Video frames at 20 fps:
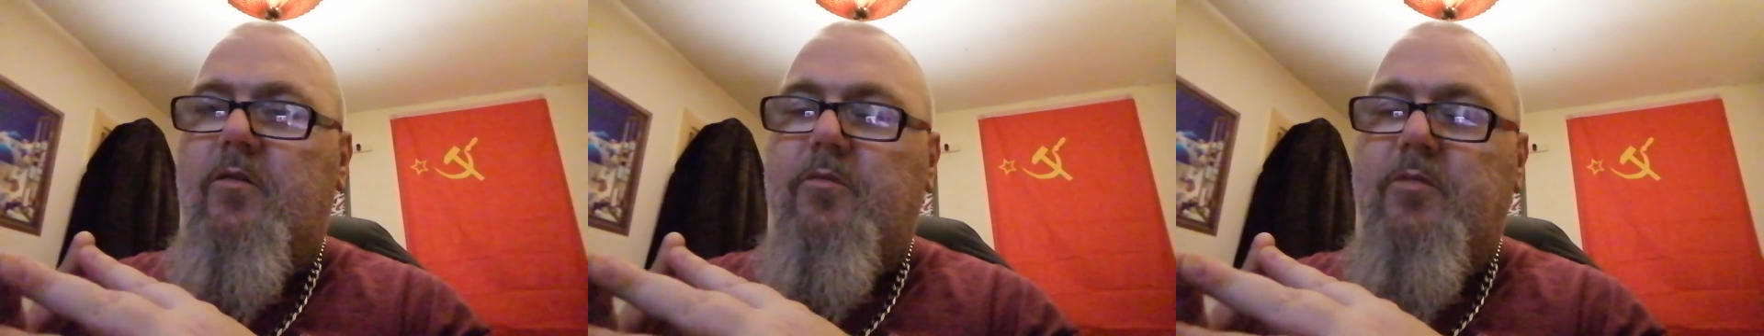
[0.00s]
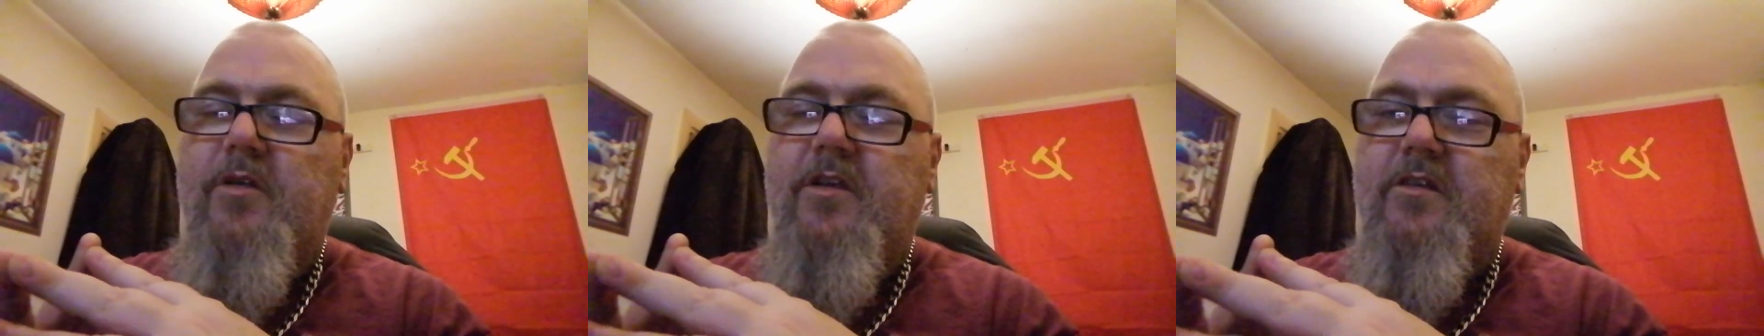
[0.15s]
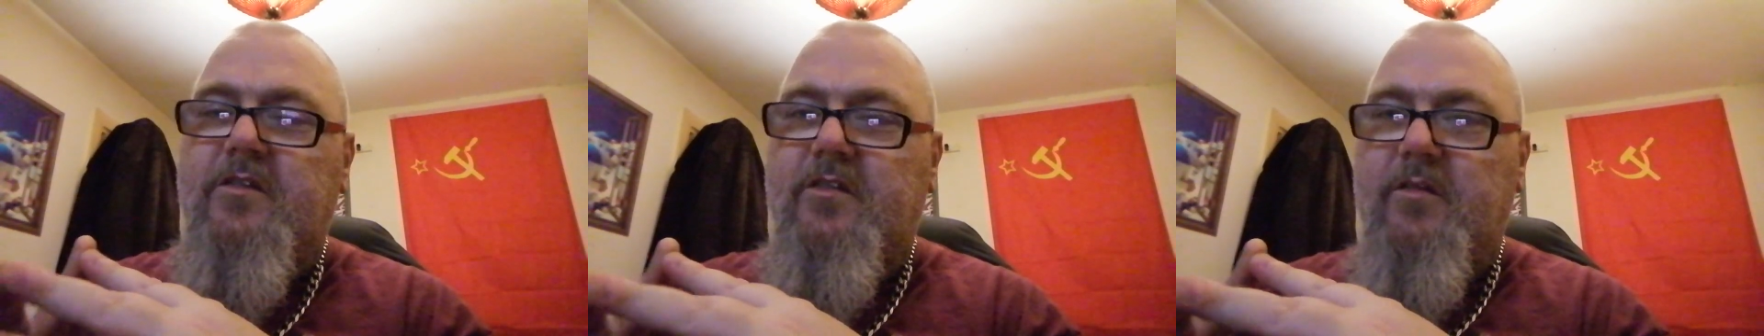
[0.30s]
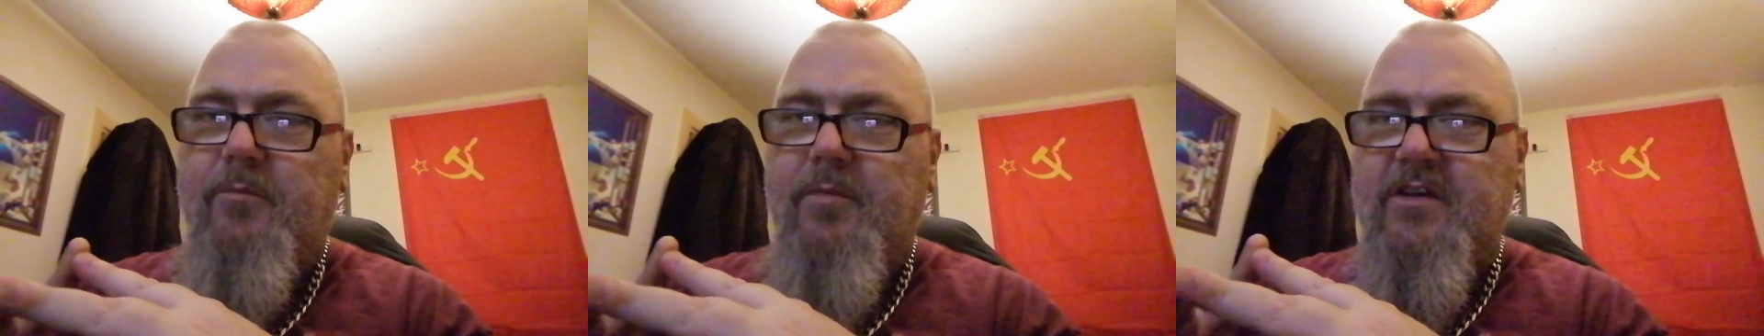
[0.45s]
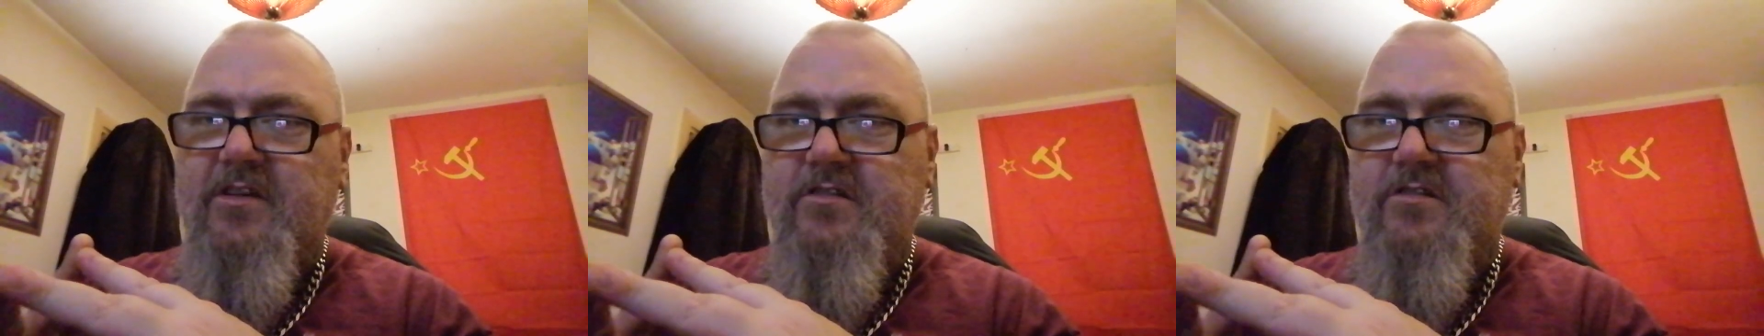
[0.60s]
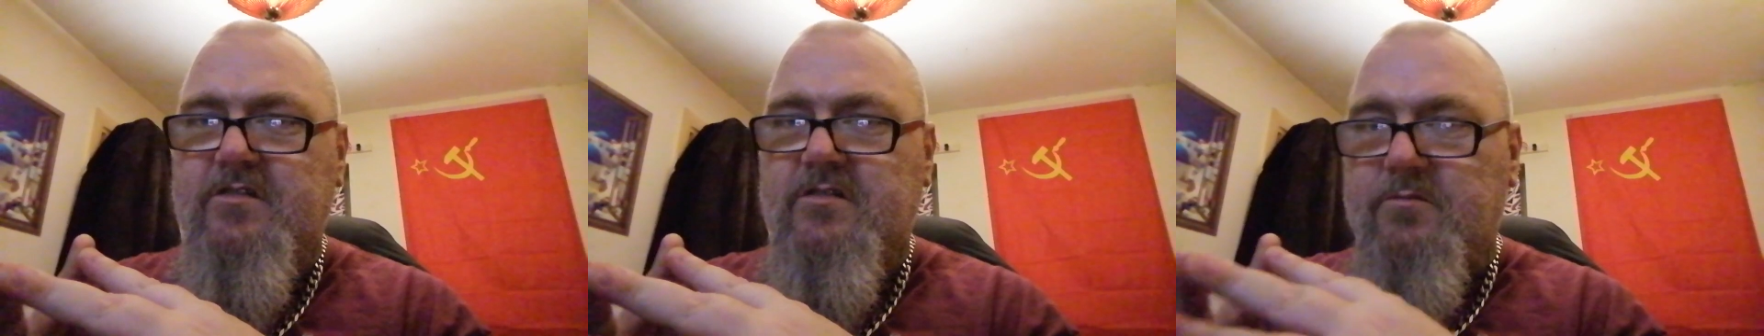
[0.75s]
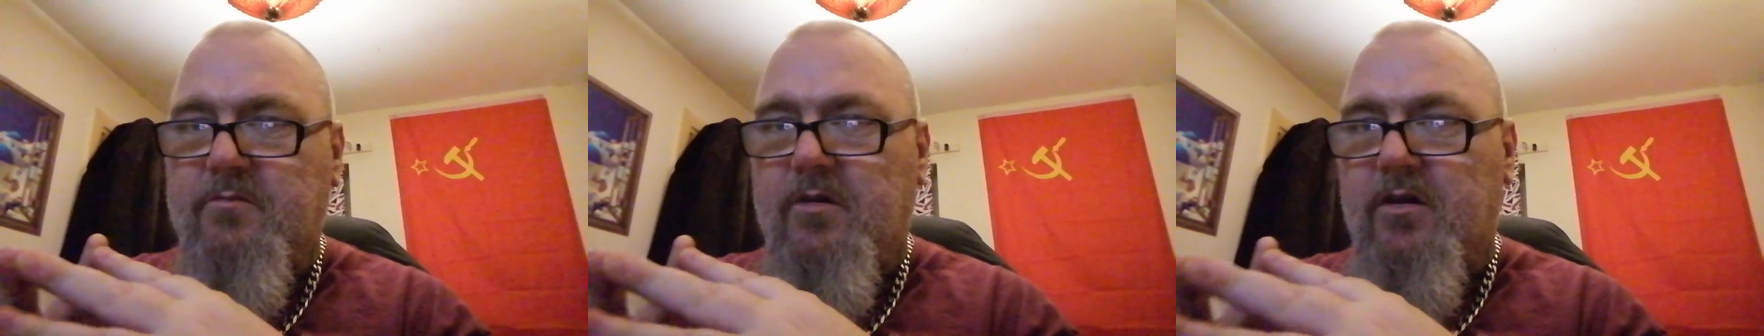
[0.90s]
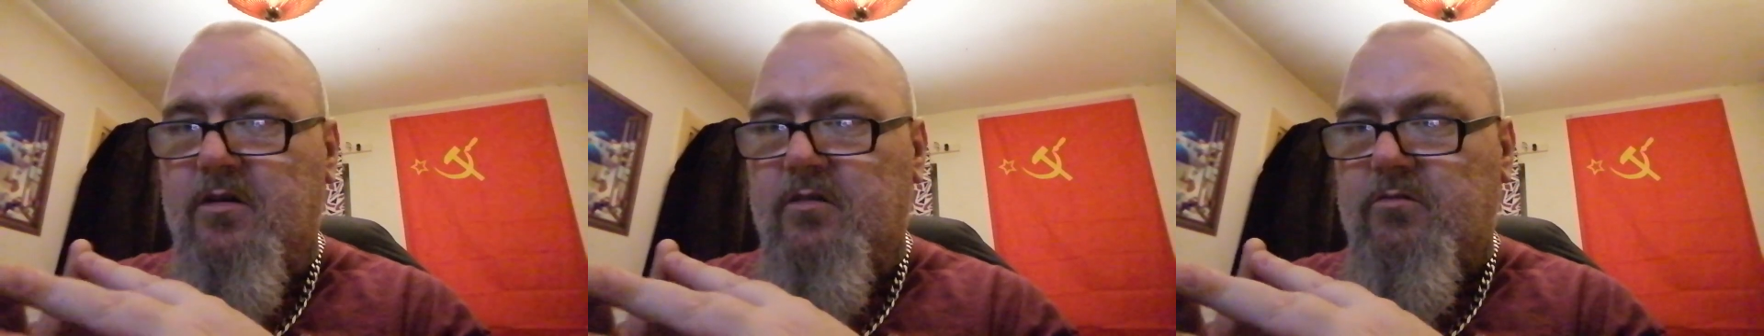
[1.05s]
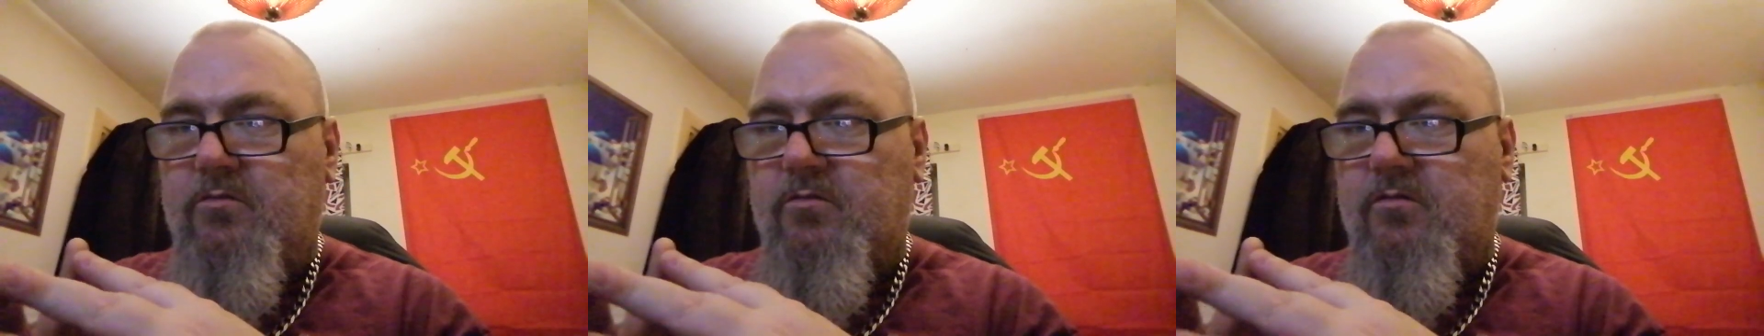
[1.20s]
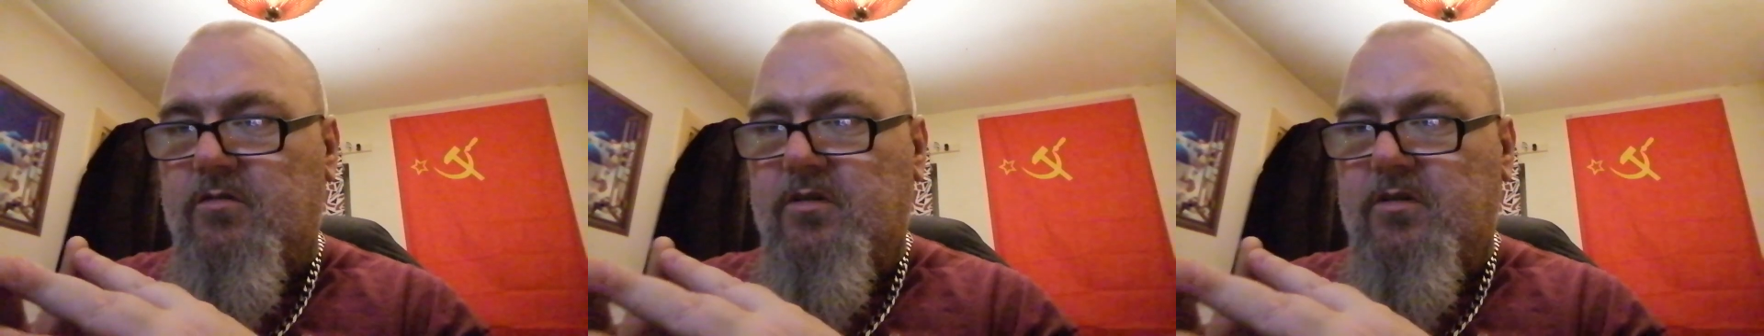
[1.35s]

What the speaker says: but it's a bit small